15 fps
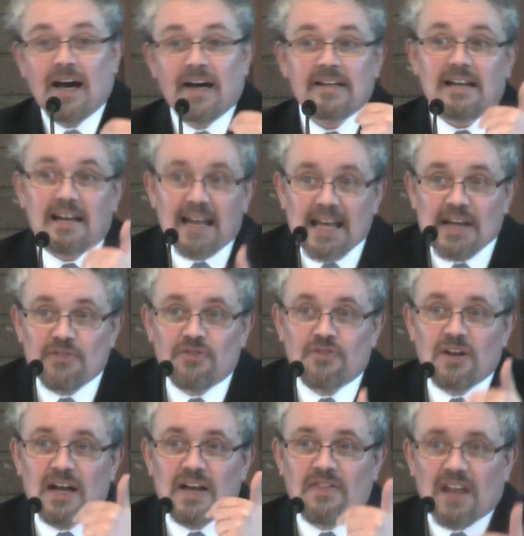and
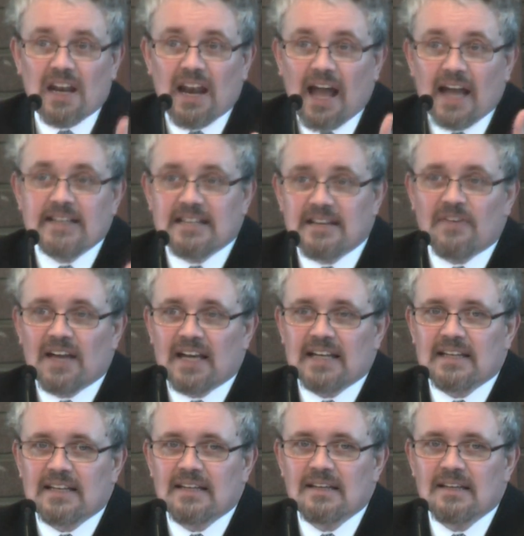live in the light of it.
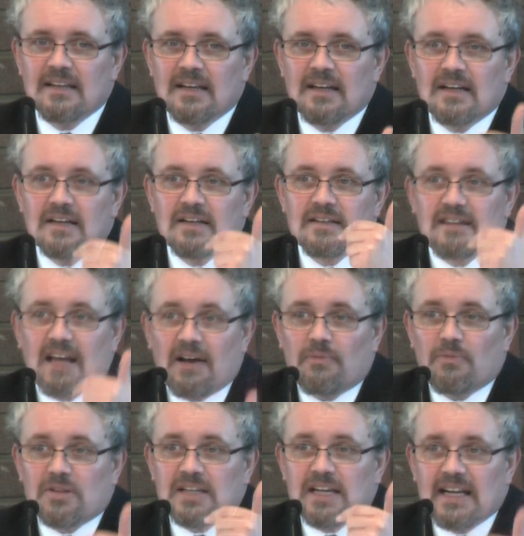
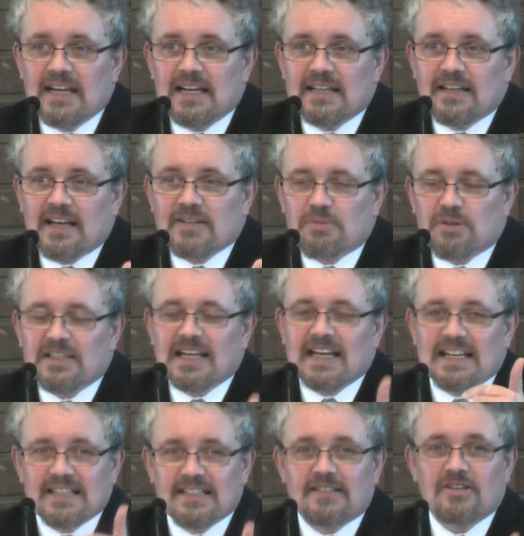That's what it
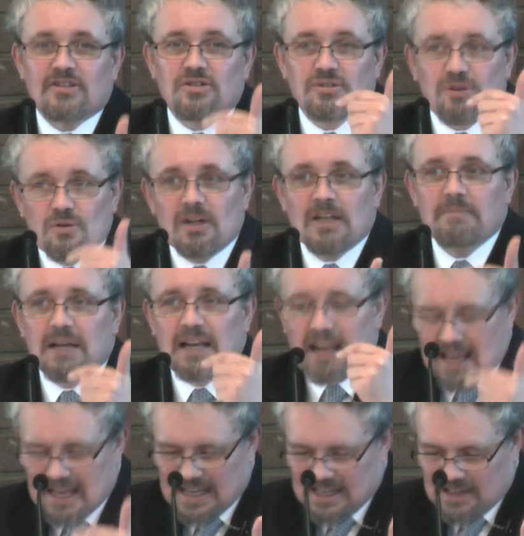is to truly
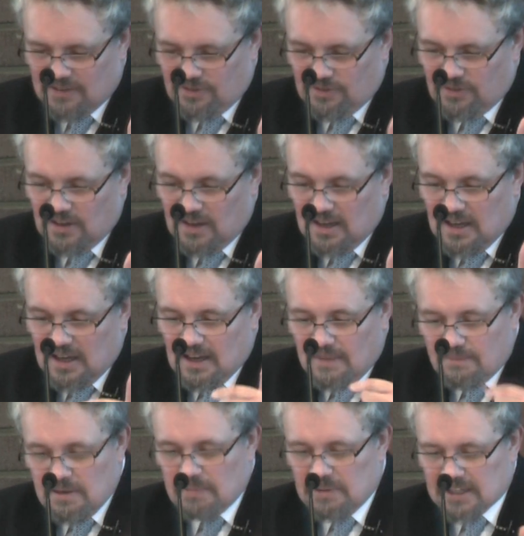believe
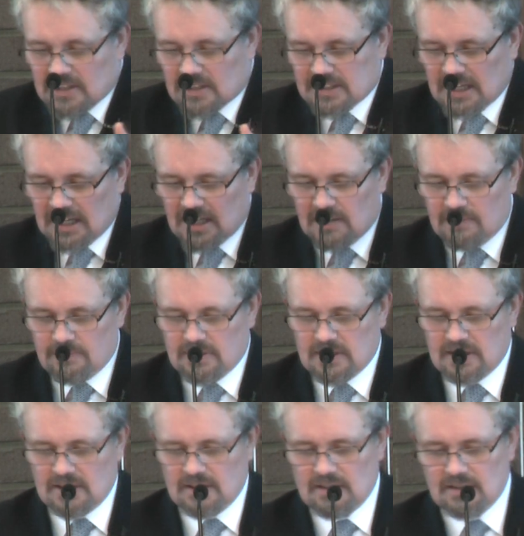in biblical
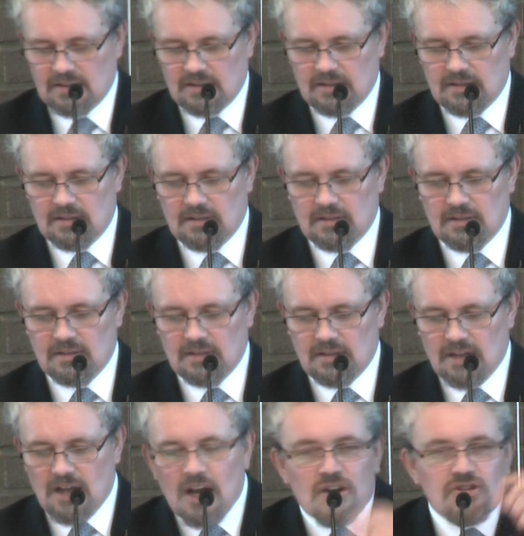terms.
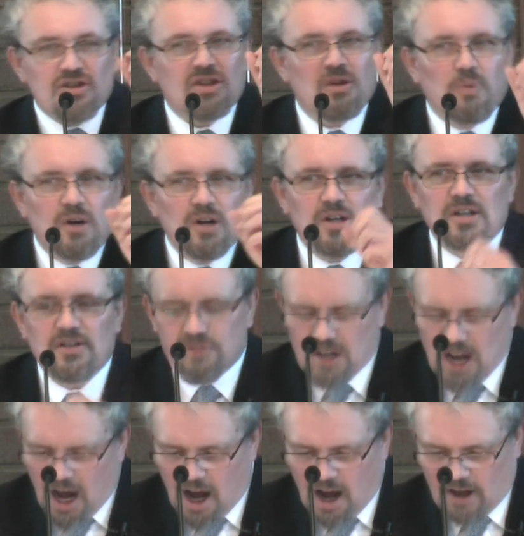So the work of
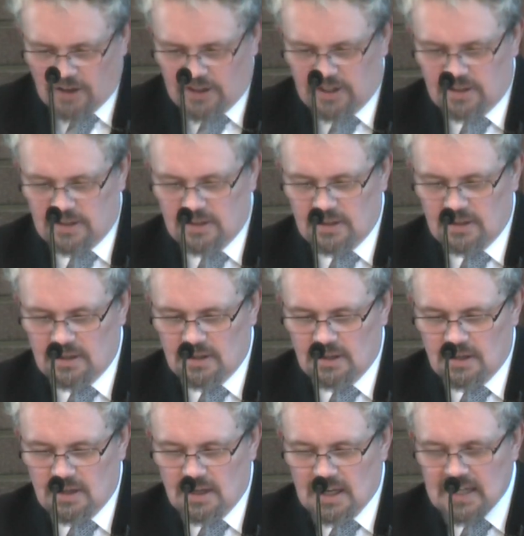God
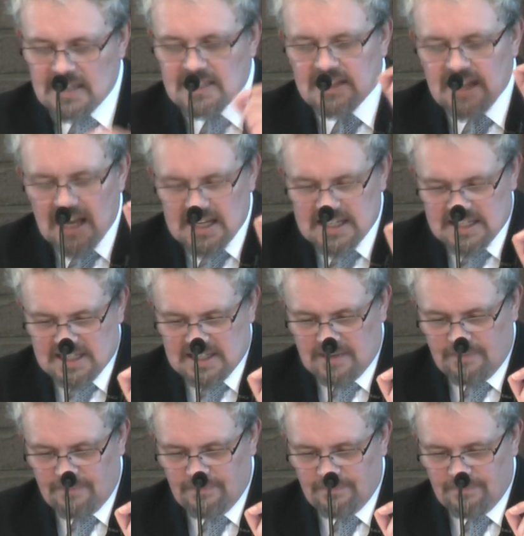is this,